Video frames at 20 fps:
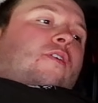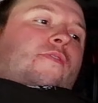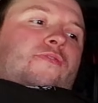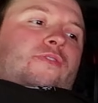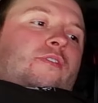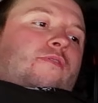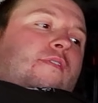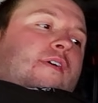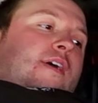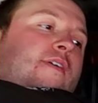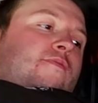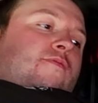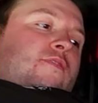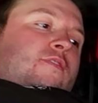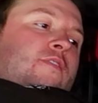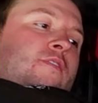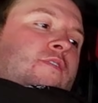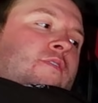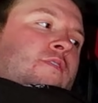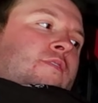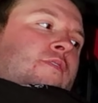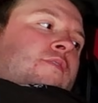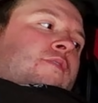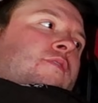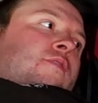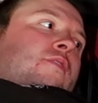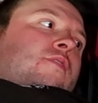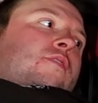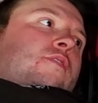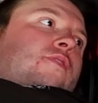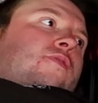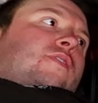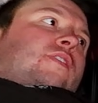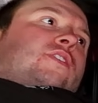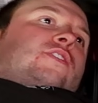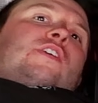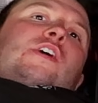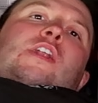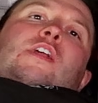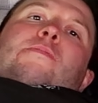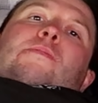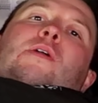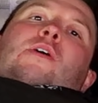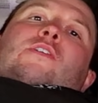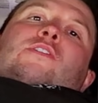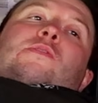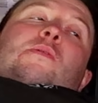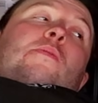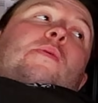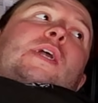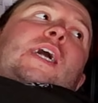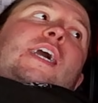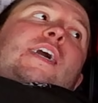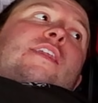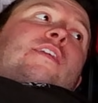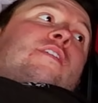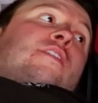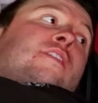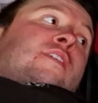off the ground on these yellow blocks where we can.